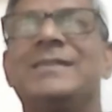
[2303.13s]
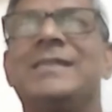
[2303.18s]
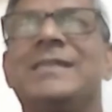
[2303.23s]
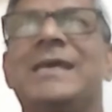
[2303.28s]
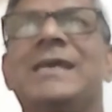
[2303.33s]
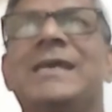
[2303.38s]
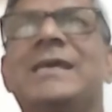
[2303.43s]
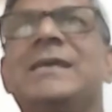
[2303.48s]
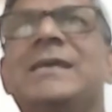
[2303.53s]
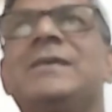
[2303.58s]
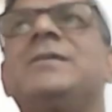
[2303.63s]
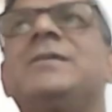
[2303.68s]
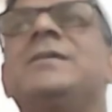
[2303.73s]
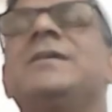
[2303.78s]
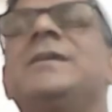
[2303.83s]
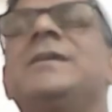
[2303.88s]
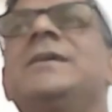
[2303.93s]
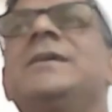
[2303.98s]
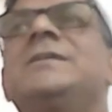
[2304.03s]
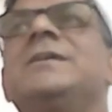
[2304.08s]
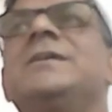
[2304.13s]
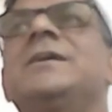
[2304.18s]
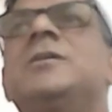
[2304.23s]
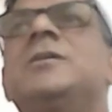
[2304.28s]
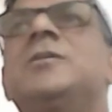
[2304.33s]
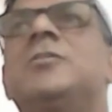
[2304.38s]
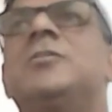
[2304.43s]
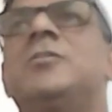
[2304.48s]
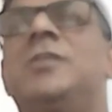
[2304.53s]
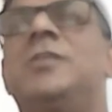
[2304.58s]
they create
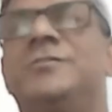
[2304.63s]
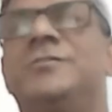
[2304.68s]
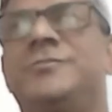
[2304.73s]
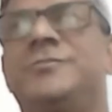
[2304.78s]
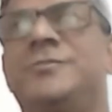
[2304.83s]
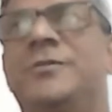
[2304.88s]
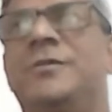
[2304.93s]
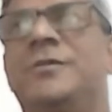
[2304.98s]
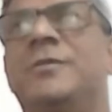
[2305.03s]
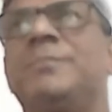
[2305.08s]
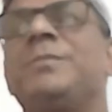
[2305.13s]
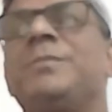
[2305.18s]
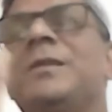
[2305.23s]
a cluster.